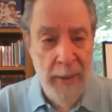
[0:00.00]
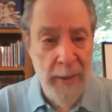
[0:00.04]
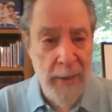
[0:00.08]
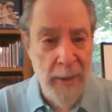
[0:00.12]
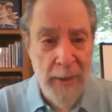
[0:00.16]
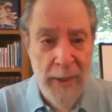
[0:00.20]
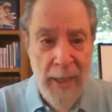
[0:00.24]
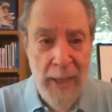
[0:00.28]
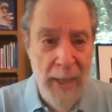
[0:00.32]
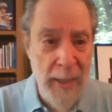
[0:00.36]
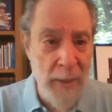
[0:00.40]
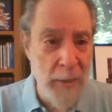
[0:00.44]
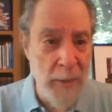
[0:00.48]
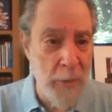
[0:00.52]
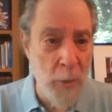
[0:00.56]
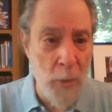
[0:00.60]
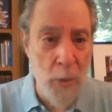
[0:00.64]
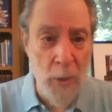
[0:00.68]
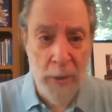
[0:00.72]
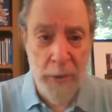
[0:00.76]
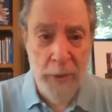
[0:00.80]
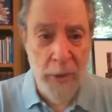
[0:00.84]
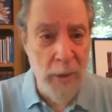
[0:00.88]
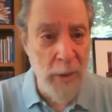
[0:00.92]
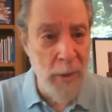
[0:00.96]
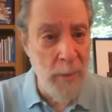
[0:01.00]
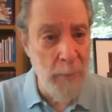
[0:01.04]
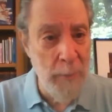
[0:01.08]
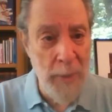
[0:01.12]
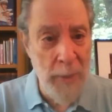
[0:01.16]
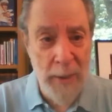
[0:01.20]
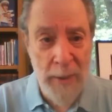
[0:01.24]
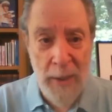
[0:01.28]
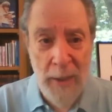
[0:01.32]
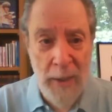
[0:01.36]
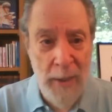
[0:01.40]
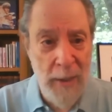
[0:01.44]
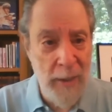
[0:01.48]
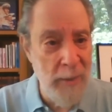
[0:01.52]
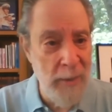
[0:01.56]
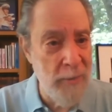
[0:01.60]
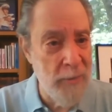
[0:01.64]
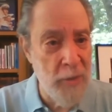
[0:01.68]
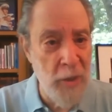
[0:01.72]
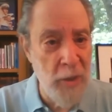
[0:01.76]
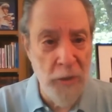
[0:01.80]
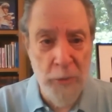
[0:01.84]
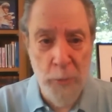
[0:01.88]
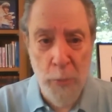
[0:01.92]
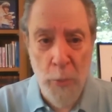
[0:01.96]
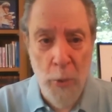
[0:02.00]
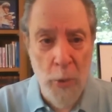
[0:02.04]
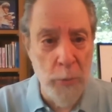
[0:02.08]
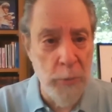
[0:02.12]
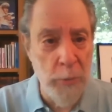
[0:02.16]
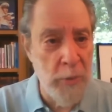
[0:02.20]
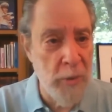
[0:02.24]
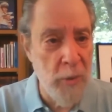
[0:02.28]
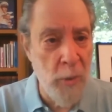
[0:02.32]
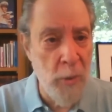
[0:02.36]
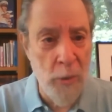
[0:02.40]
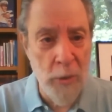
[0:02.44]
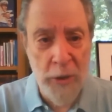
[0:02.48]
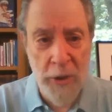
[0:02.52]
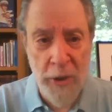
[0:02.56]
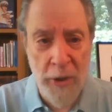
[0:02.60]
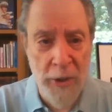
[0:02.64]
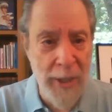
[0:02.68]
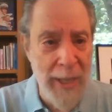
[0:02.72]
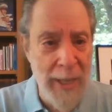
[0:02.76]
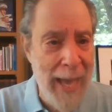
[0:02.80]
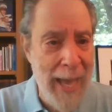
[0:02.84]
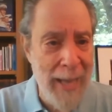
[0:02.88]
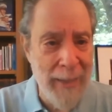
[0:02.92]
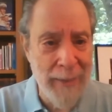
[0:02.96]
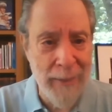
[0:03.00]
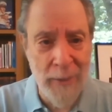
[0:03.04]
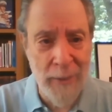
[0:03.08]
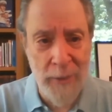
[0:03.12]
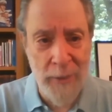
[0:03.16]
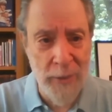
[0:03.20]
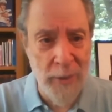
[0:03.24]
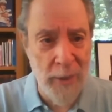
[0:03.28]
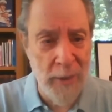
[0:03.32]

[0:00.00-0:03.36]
can't talk to him, and he just won't talk to the actors,